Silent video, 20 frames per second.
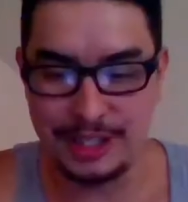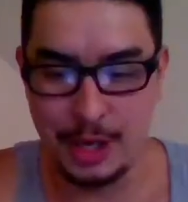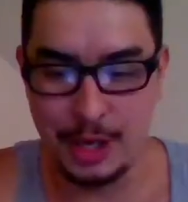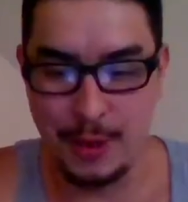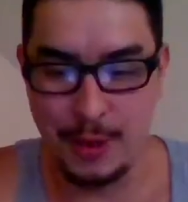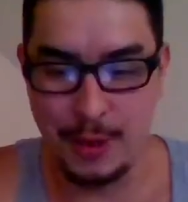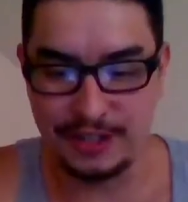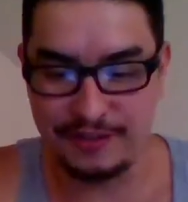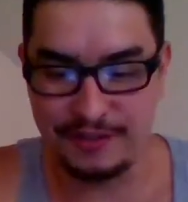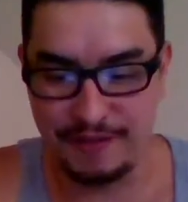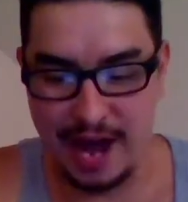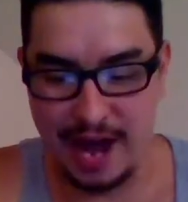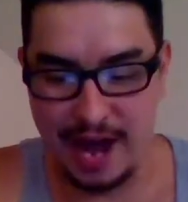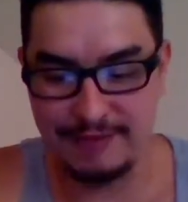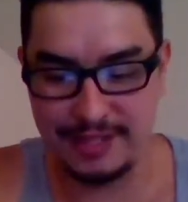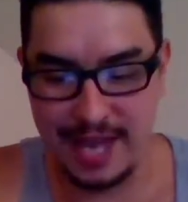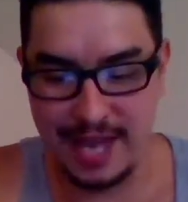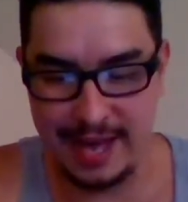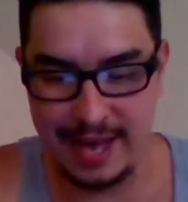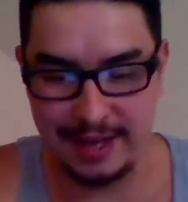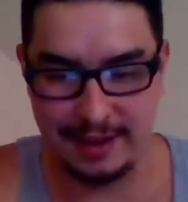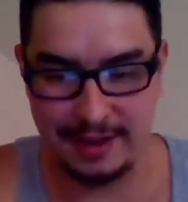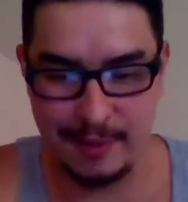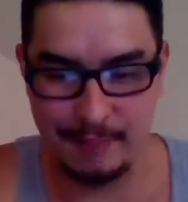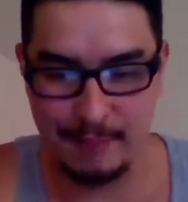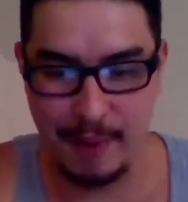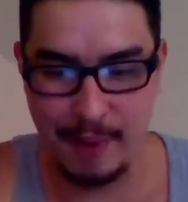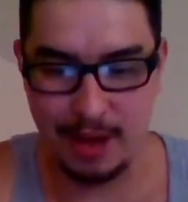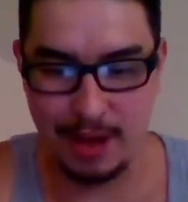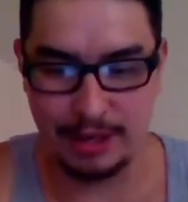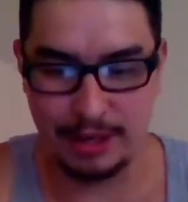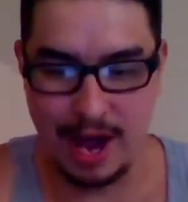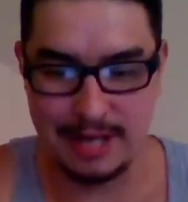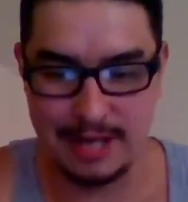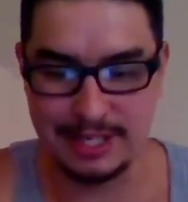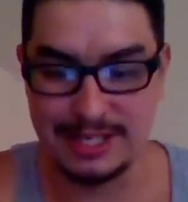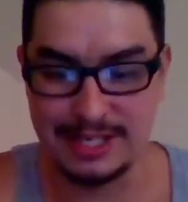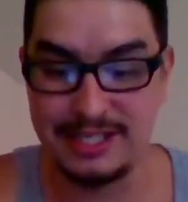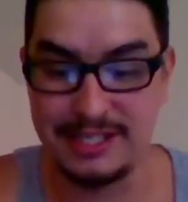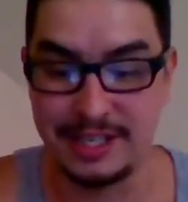Yoel's 5'10", and Paulo
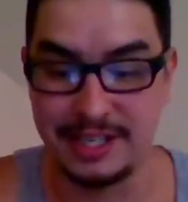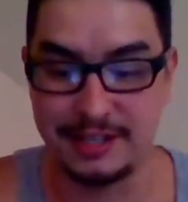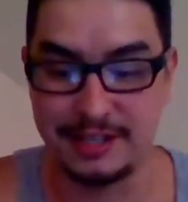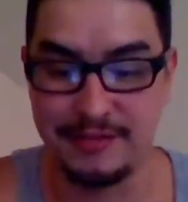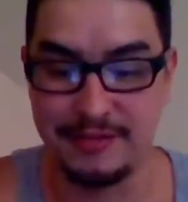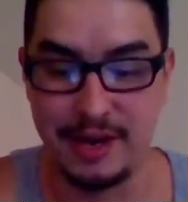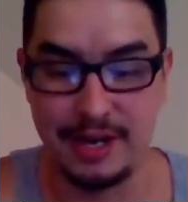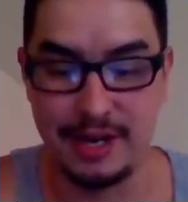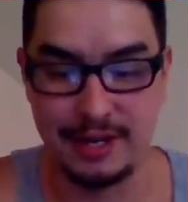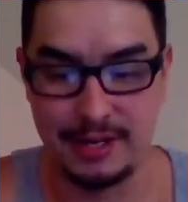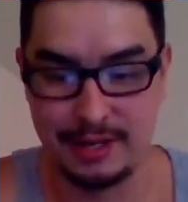Costa's 6 foot.